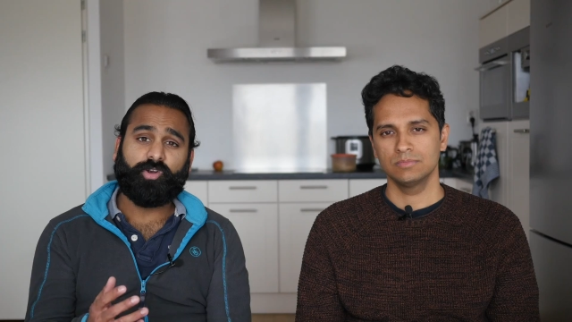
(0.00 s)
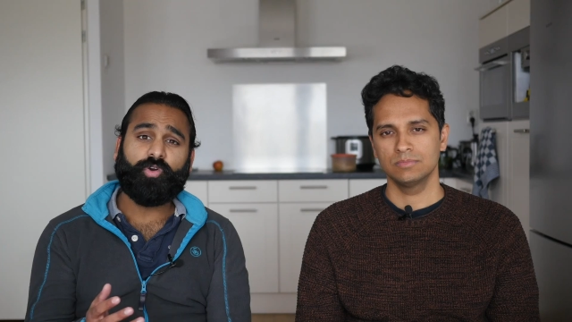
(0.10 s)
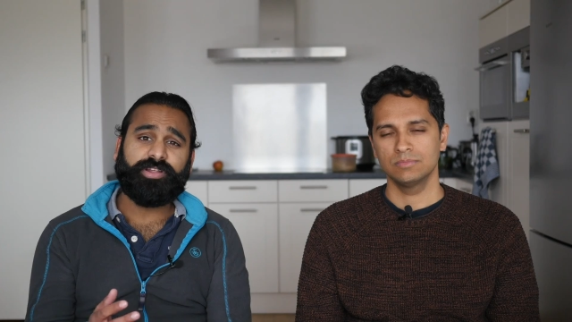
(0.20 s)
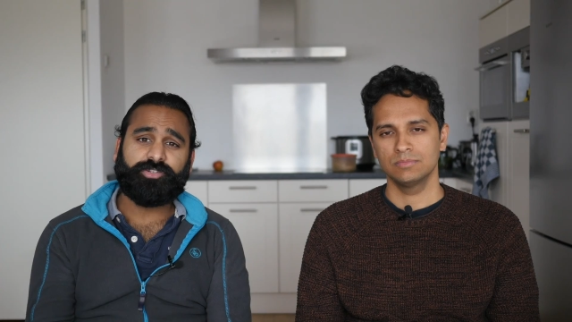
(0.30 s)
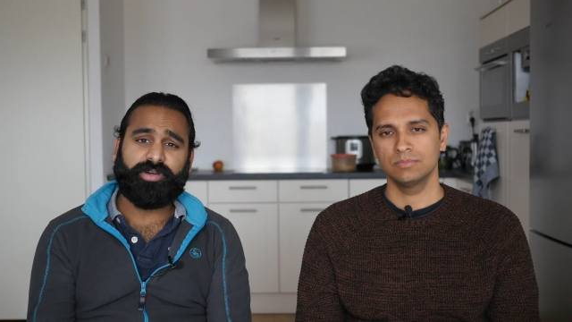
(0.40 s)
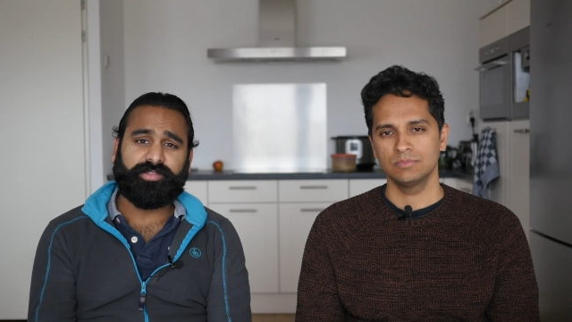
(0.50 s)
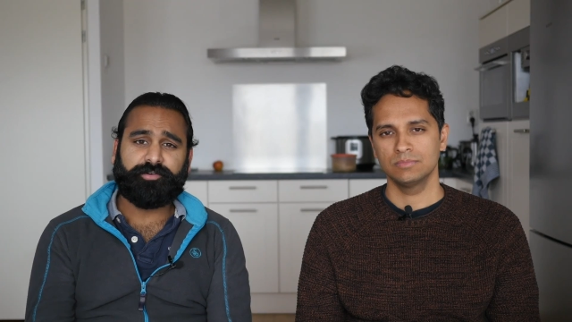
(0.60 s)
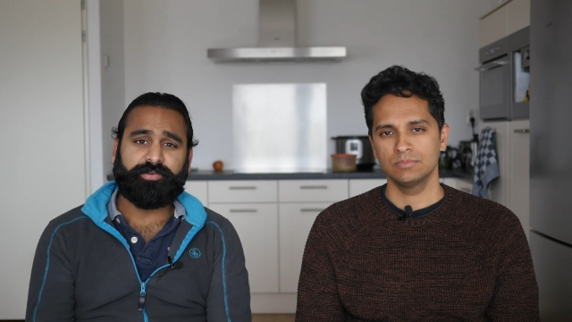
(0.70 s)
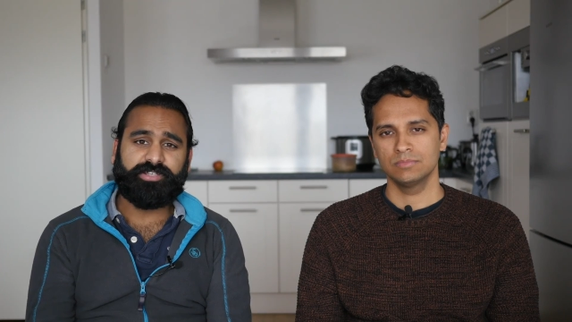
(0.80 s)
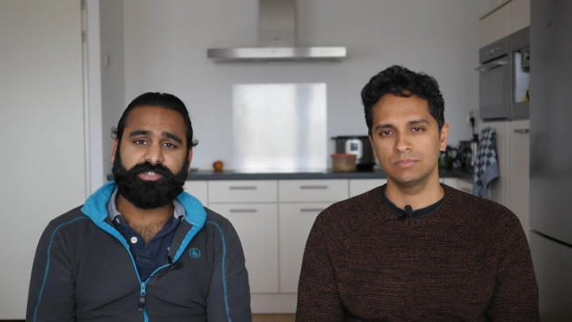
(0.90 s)
Speaker 1: And according to
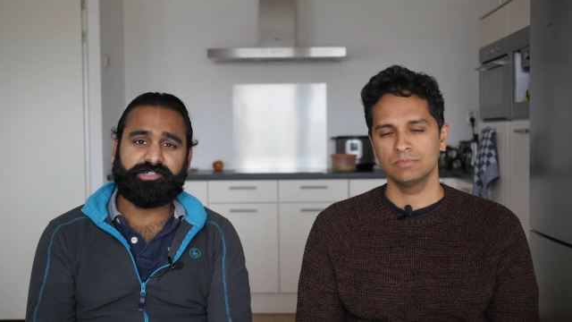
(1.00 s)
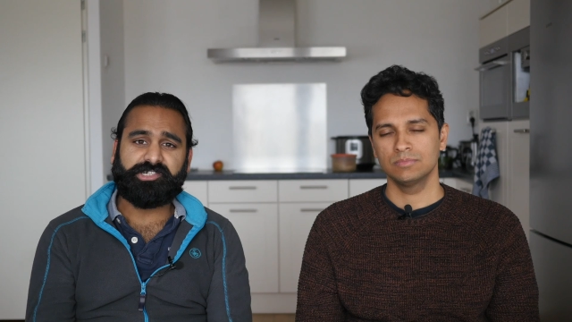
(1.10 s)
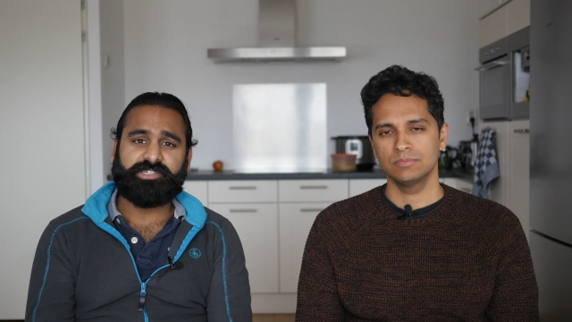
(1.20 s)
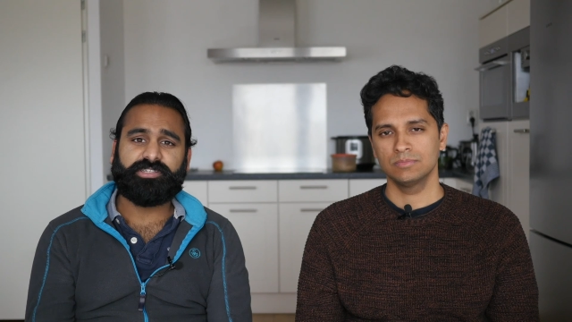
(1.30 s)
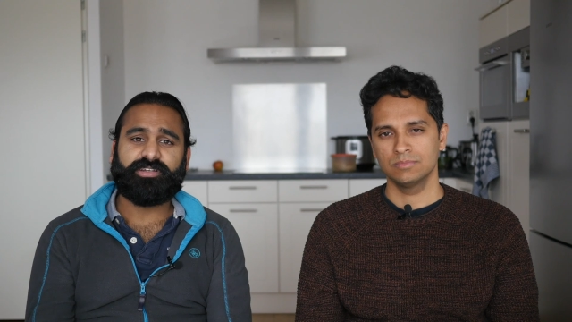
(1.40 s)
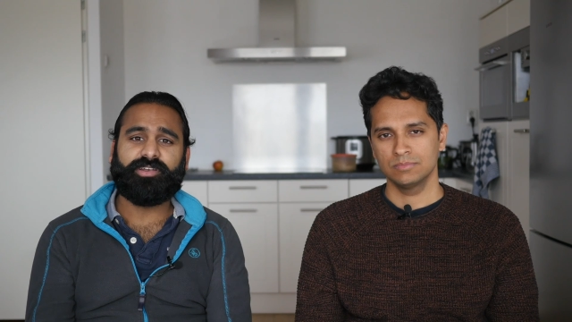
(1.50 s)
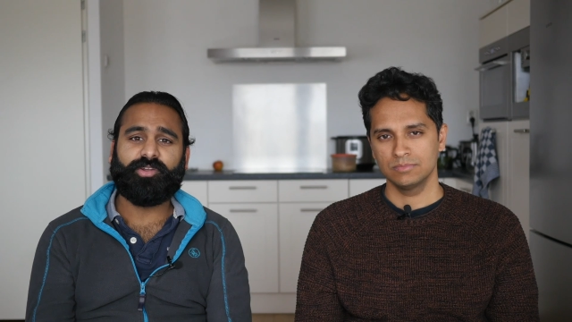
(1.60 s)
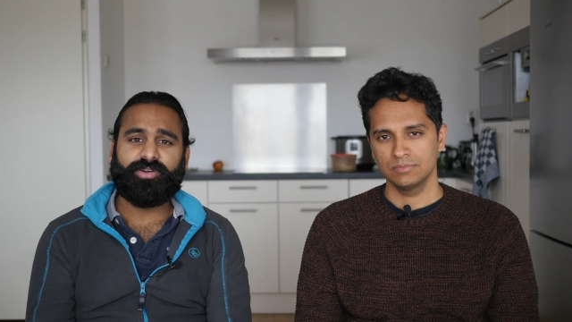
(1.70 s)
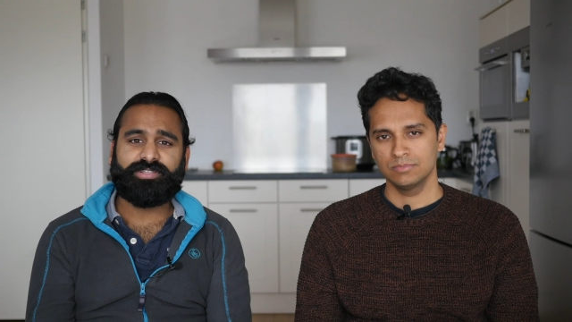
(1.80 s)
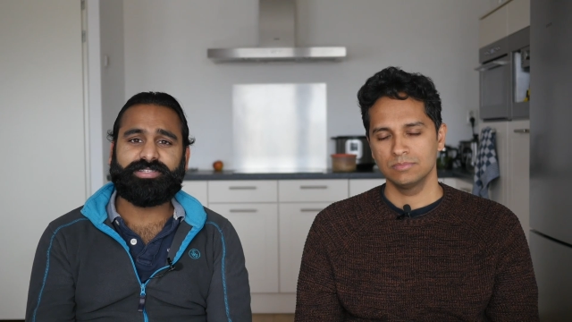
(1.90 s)
other research,
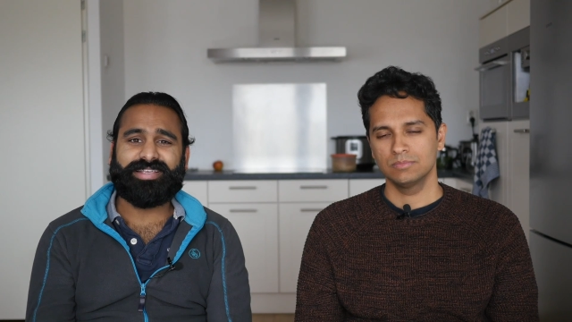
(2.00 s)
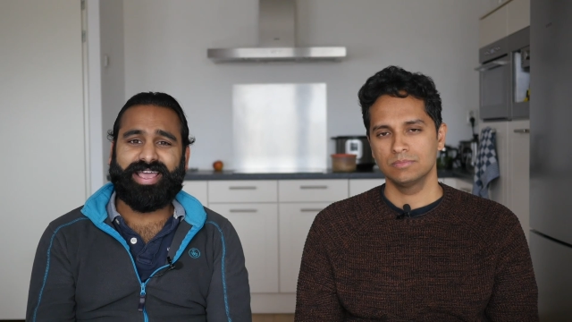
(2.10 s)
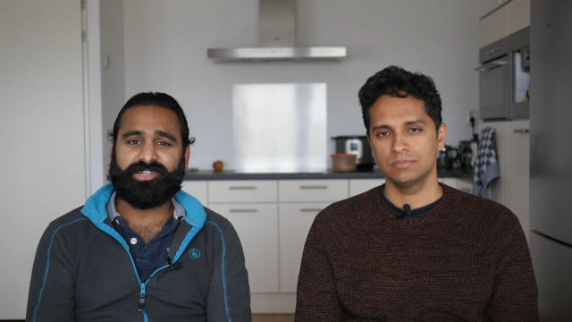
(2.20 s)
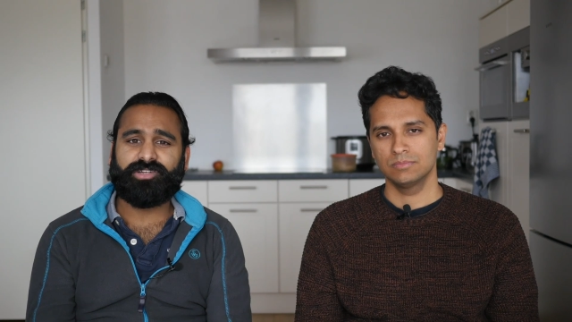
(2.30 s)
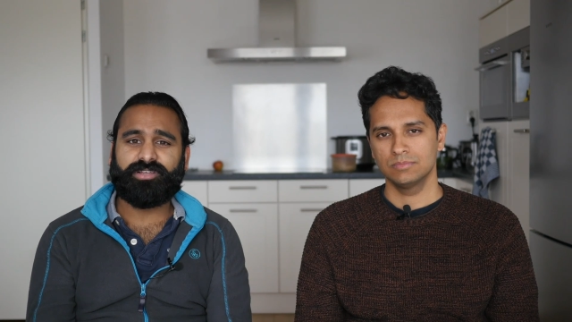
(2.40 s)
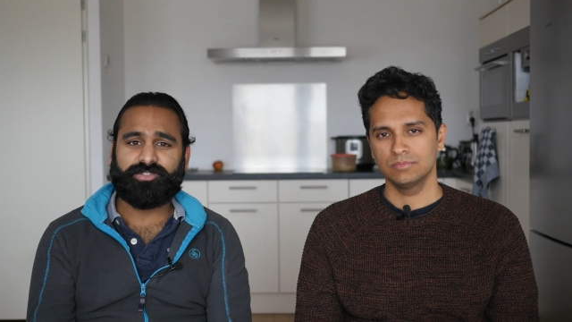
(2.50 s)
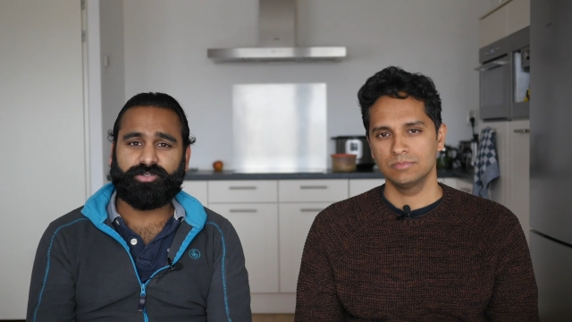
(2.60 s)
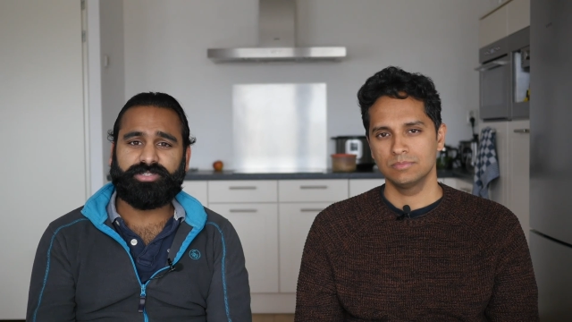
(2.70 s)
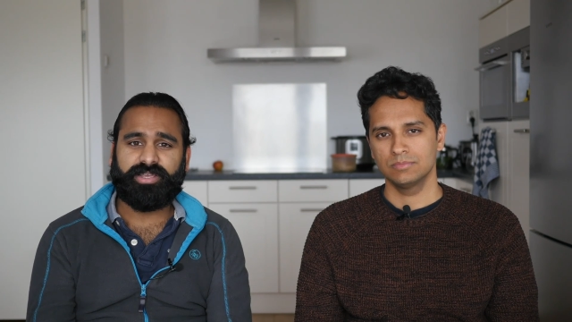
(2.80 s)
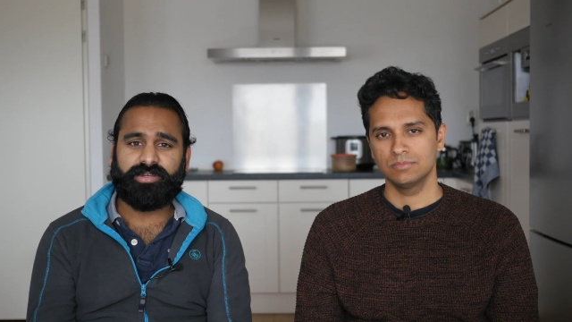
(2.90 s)
noise is actually
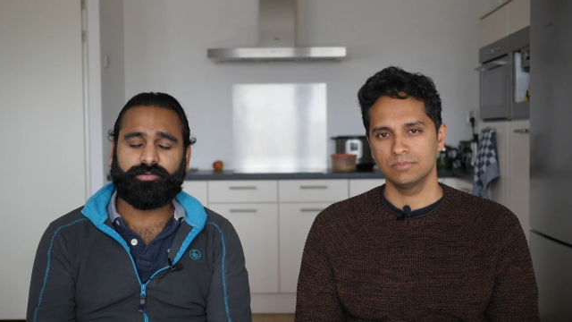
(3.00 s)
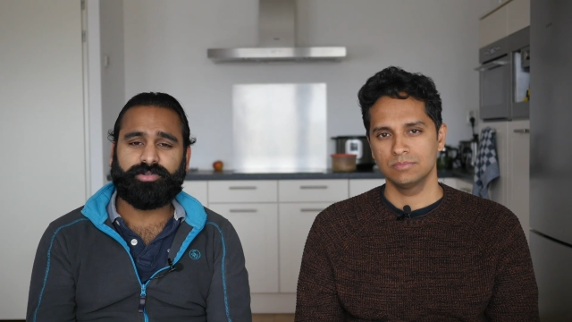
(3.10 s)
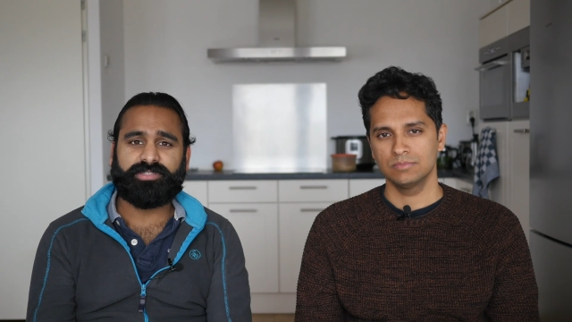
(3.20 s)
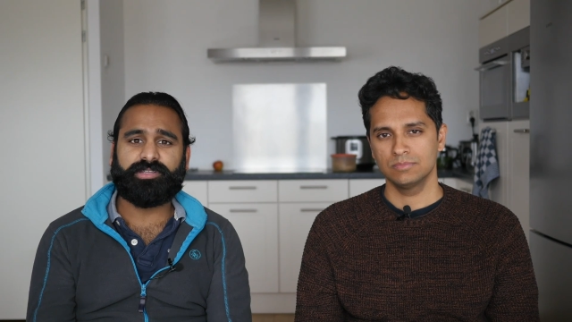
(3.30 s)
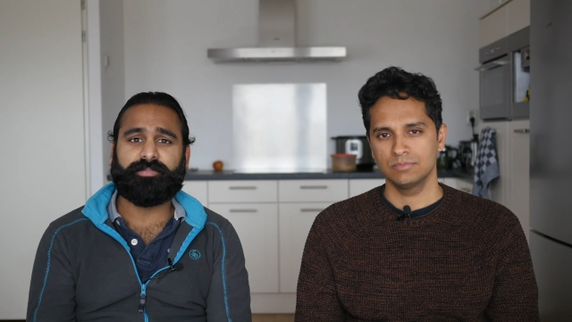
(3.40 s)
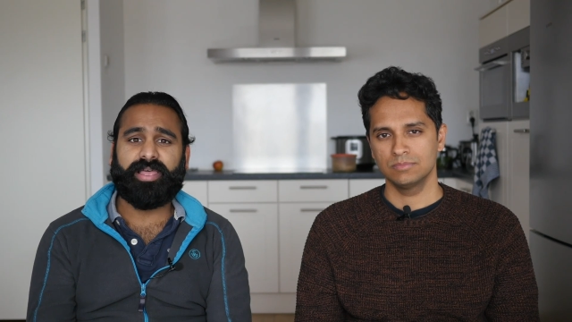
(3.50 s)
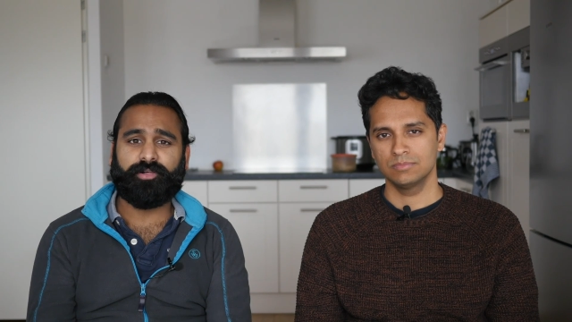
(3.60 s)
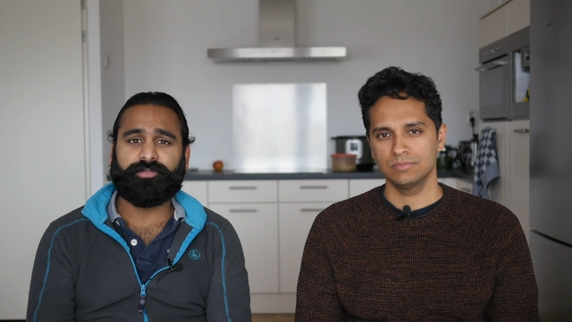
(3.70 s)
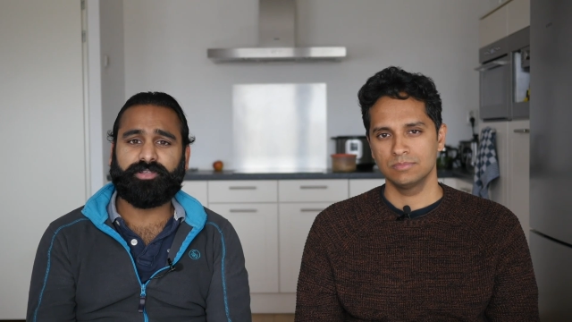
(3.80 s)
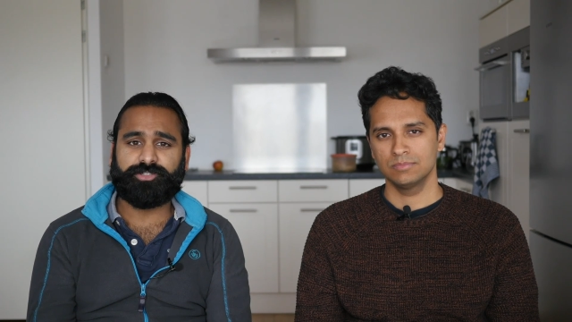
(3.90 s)
associated with some
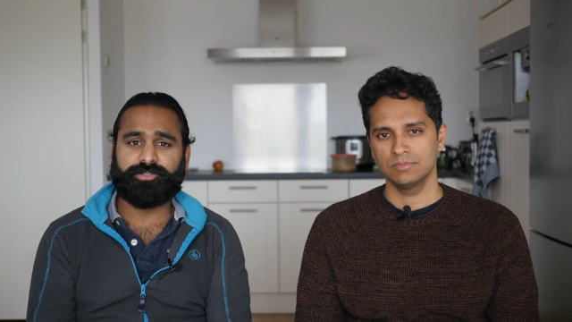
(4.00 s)
health